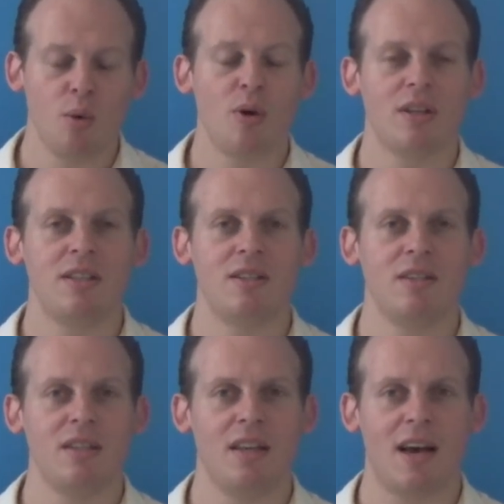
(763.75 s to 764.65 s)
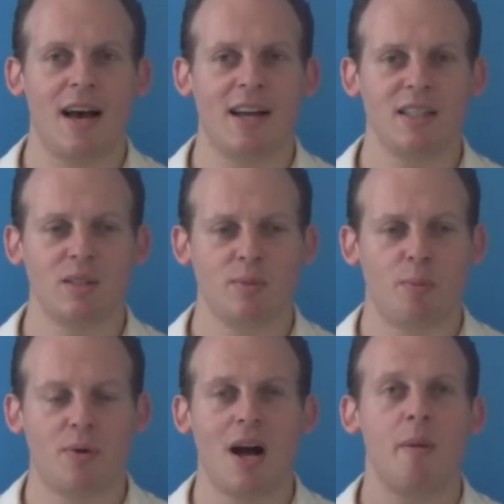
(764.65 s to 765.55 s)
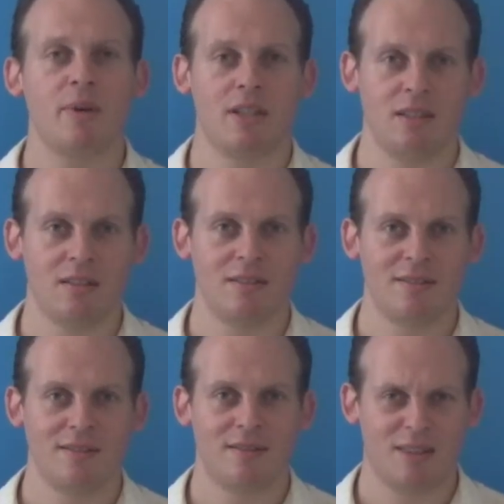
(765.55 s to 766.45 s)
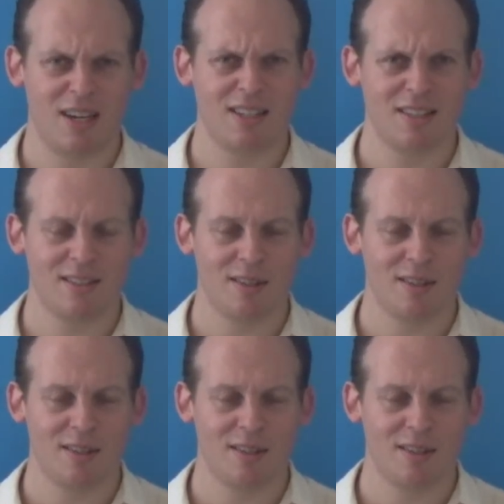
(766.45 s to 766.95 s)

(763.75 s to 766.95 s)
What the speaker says: look nearly as prominent, right?